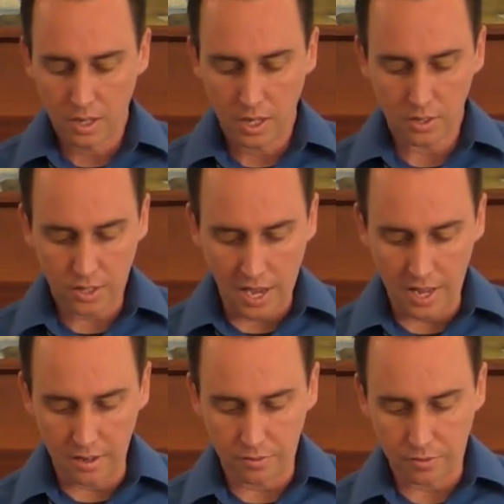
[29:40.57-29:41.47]
it's
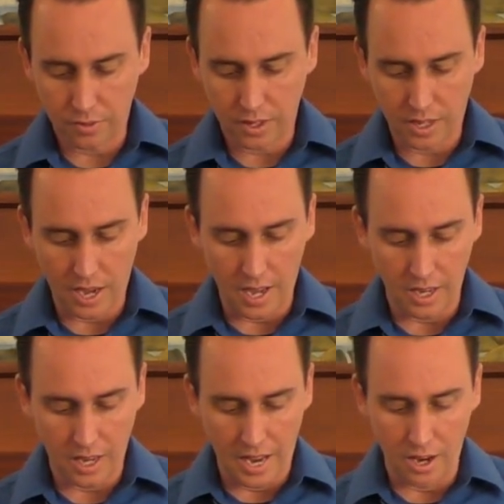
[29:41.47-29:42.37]
kind of God
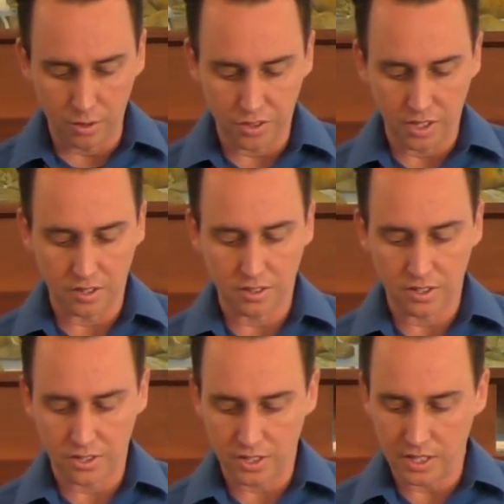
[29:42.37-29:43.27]
allows us to
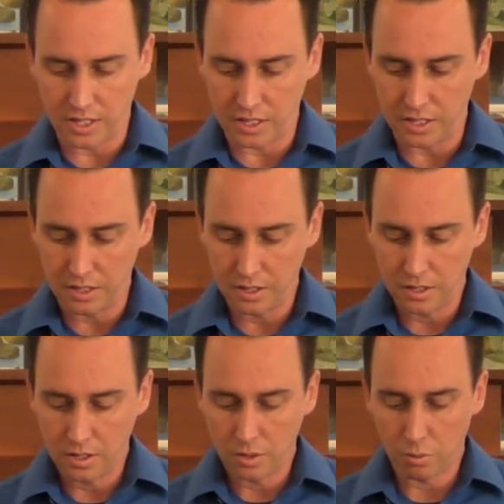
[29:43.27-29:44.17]
see
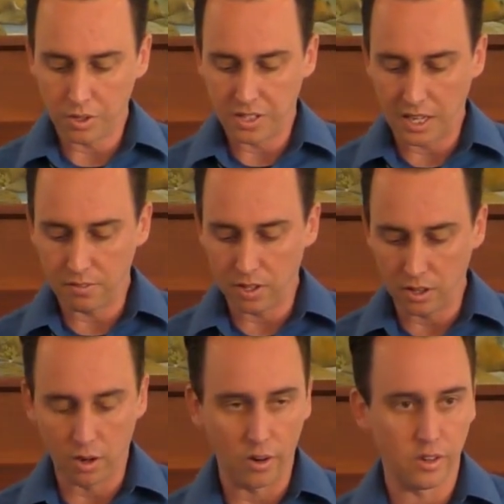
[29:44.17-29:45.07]
what David
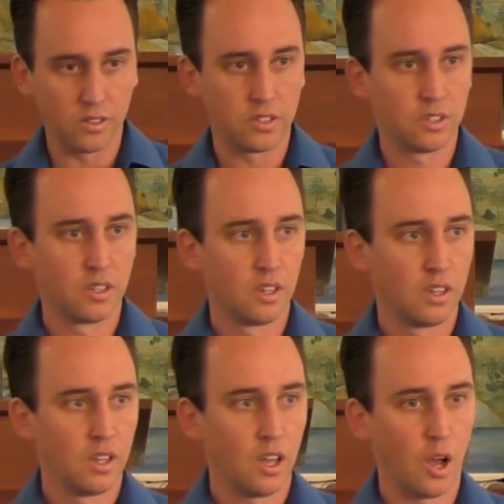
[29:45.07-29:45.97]
learned
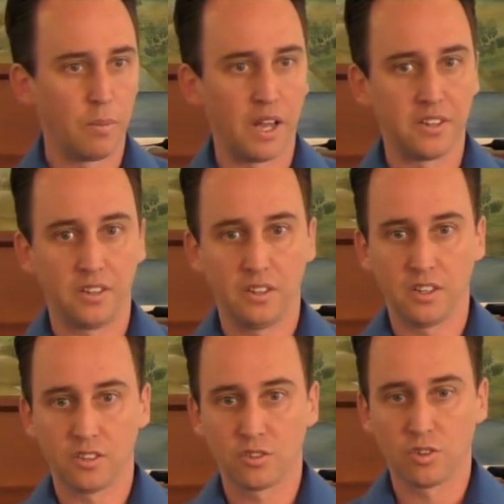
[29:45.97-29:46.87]
about
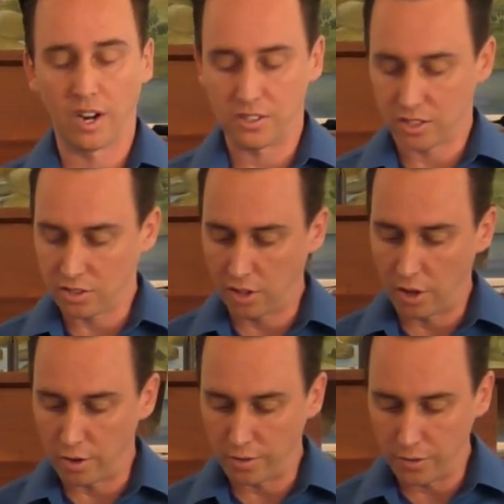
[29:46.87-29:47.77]
this tragic
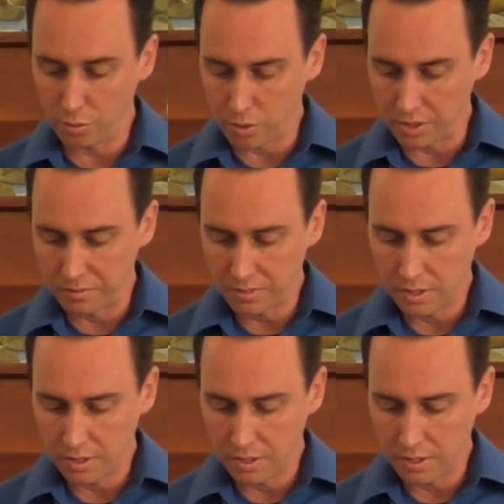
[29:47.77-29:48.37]
slaughter, if you would.